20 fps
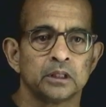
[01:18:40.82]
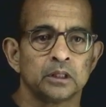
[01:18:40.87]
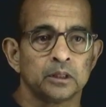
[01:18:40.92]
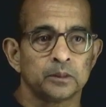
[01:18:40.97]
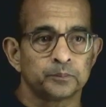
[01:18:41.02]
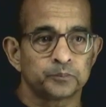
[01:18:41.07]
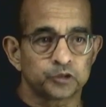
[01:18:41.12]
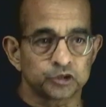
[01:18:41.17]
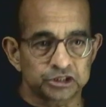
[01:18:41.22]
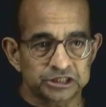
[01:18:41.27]

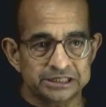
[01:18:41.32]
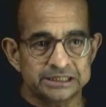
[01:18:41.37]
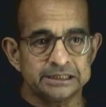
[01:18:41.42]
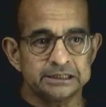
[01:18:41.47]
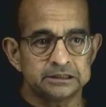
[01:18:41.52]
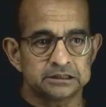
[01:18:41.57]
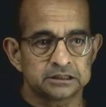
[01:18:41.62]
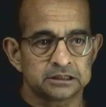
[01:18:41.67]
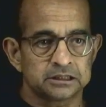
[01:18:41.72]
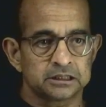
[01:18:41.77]

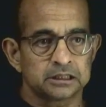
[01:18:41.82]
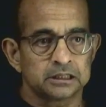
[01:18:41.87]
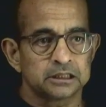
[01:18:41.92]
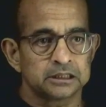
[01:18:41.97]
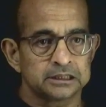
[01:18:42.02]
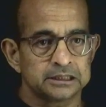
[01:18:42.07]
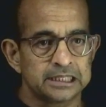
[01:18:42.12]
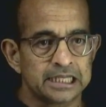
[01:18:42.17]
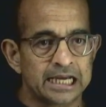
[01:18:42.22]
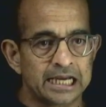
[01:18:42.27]
procedure
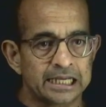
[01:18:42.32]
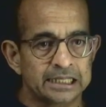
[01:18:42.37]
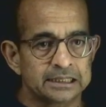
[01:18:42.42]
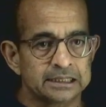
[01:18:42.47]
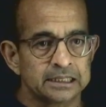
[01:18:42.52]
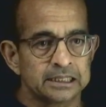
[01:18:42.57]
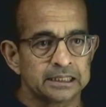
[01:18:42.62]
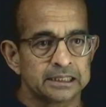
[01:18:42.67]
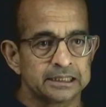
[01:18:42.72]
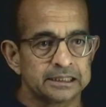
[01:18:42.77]
that
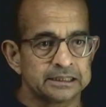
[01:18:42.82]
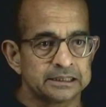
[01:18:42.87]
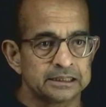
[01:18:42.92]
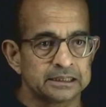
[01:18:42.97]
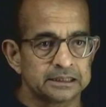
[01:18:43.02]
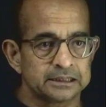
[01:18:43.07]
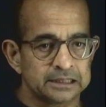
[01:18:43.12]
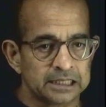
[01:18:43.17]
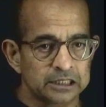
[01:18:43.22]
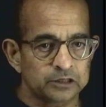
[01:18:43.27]

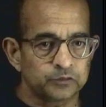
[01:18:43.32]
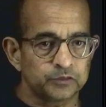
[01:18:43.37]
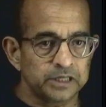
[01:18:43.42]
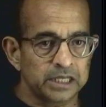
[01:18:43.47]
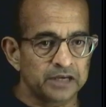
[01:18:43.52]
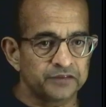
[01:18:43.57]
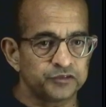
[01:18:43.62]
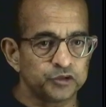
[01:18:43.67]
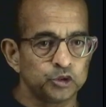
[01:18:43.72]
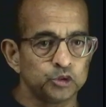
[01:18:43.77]
we
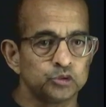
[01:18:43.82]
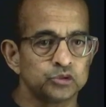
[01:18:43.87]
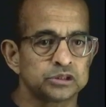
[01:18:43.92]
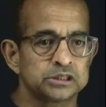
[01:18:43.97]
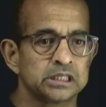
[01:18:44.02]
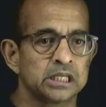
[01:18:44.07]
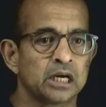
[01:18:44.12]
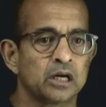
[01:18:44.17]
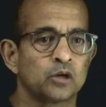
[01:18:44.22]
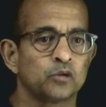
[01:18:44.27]
have used
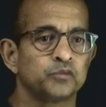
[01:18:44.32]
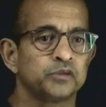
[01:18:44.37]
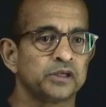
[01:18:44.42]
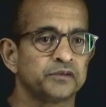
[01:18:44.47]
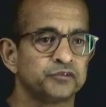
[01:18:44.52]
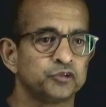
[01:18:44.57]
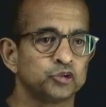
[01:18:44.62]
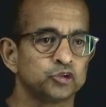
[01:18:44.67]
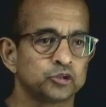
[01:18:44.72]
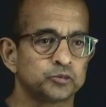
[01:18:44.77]
now. We have
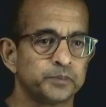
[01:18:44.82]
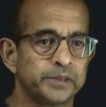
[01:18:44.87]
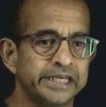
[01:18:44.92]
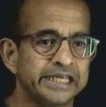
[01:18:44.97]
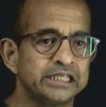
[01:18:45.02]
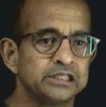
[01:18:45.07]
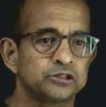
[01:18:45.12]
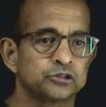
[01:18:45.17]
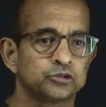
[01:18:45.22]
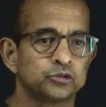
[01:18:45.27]
used
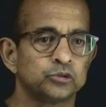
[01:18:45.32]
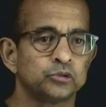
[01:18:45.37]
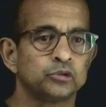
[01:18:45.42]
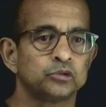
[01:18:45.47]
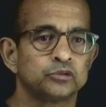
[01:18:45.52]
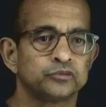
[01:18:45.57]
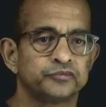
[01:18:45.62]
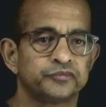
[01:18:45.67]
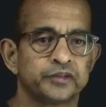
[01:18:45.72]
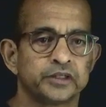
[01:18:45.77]
Bayes' rule to
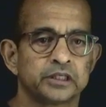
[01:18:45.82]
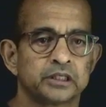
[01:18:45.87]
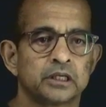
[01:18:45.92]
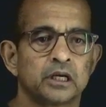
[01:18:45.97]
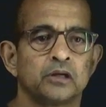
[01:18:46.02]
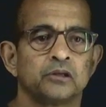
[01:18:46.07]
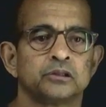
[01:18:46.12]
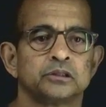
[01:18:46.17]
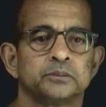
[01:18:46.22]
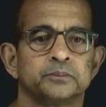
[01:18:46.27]
figure
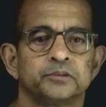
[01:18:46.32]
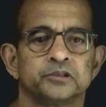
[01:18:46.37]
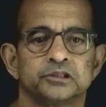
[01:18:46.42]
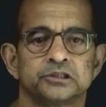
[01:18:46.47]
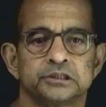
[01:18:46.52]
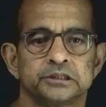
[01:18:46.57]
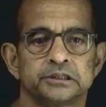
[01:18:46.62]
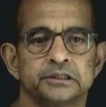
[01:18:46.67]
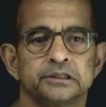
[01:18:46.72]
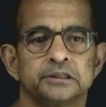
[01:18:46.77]
out the
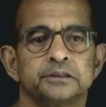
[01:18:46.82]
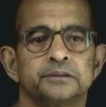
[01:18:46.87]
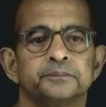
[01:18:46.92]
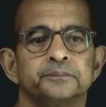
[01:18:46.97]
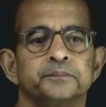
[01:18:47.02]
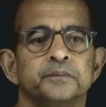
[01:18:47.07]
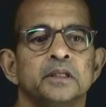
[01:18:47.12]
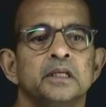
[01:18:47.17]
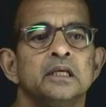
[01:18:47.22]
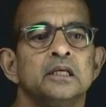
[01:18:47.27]
posterior.
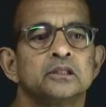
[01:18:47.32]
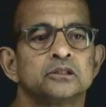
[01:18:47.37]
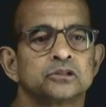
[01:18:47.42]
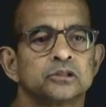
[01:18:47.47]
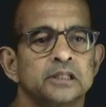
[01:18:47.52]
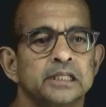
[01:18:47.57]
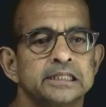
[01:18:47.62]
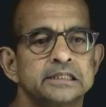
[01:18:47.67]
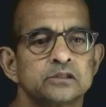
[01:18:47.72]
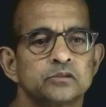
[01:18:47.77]
So
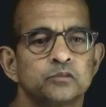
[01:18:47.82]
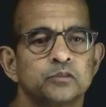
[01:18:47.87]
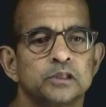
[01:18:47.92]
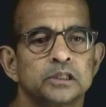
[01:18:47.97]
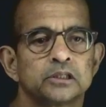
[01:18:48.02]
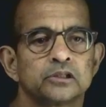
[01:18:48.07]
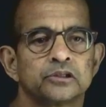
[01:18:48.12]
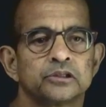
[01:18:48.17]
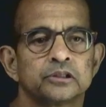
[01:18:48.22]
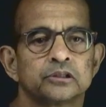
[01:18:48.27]
let's work
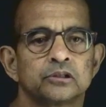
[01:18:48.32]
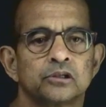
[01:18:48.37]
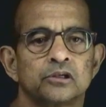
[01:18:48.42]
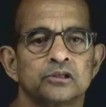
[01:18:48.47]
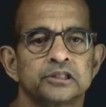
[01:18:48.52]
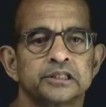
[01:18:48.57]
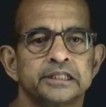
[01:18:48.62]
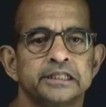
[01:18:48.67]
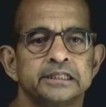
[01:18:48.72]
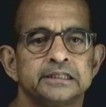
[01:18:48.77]
on a
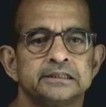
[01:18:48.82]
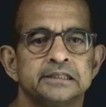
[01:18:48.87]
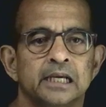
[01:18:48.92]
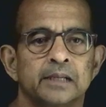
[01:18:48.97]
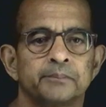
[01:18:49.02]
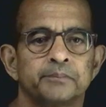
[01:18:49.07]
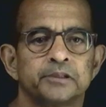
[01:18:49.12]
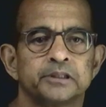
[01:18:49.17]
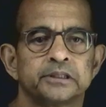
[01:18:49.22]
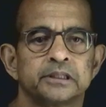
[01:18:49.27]
concrete
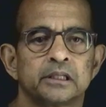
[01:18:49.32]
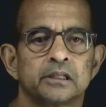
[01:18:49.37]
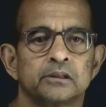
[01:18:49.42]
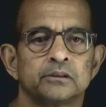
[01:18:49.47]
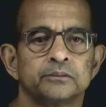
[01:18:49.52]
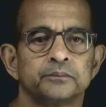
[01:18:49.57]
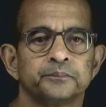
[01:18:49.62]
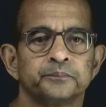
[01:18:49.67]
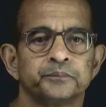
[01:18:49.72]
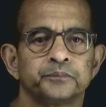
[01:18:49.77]
example
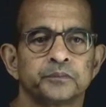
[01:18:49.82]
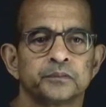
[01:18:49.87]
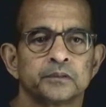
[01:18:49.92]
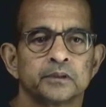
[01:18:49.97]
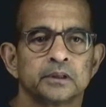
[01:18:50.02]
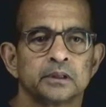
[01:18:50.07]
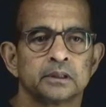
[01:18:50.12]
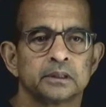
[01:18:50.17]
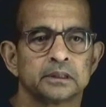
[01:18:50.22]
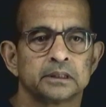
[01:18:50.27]
now,
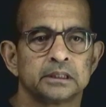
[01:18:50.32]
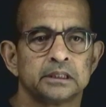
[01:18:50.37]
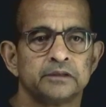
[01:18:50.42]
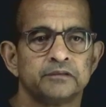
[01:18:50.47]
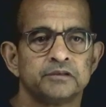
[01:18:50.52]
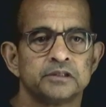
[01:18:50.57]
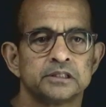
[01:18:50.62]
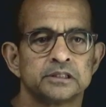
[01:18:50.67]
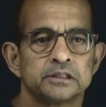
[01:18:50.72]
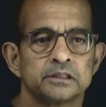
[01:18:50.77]

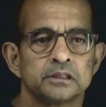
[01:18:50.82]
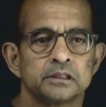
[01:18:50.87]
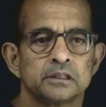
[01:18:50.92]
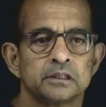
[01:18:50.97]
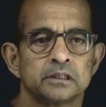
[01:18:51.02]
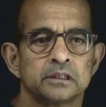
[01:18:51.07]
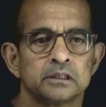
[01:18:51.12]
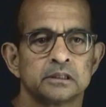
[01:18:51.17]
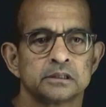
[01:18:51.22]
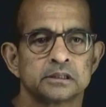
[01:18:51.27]
given
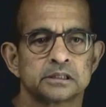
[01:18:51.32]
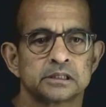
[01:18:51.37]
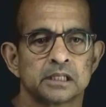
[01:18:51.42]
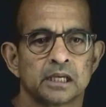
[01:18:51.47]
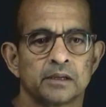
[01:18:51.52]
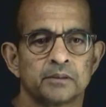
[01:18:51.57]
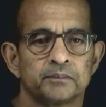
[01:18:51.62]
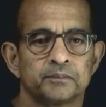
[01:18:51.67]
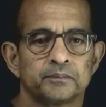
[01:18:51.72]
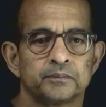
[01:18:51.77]

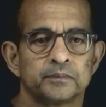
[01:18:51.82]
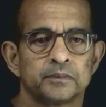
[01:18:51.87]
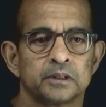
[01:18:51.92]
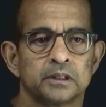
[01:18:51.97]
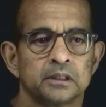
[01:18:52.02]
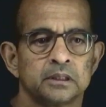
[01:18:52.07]
some